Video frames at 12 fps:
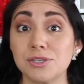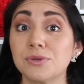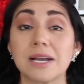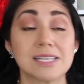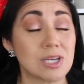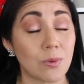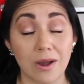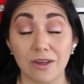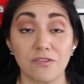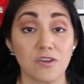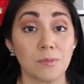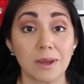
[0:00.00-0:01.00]
You guys know how
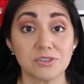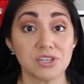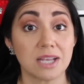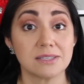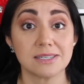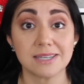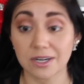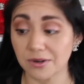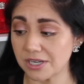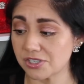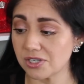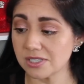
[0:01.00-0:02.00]
I feel about chains and
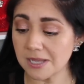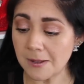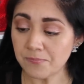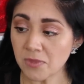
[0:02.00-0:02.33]
decorations.